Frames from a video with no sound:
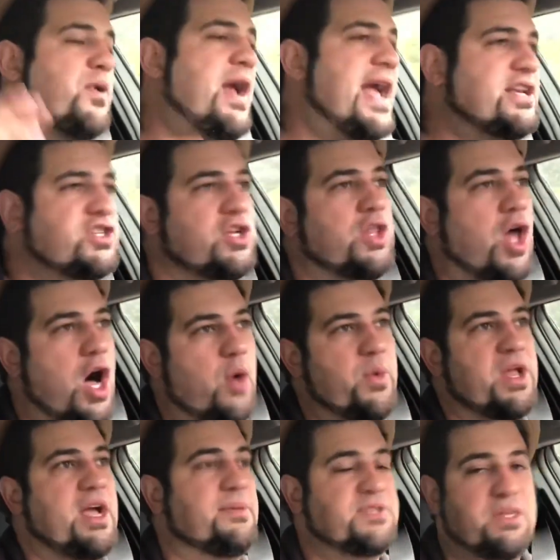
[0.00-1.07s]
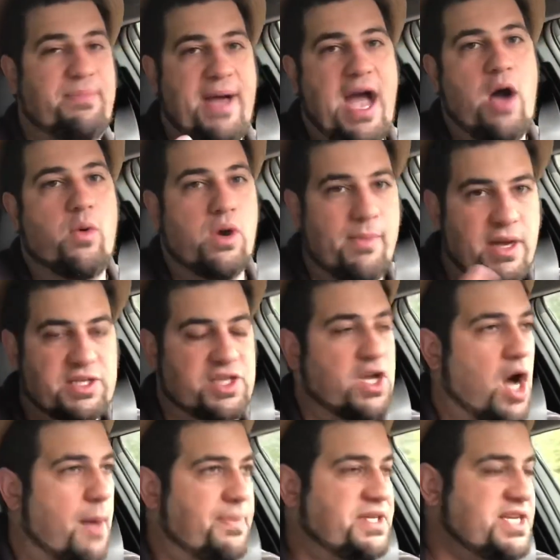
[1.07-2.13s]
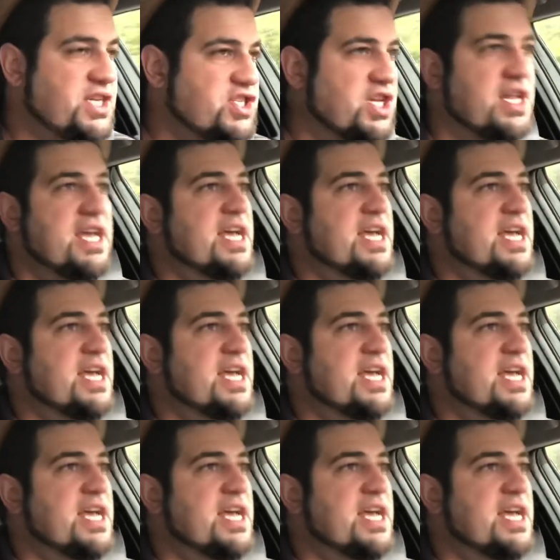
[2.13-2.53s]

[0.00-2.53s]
echelon when it comes to power amongst the competition.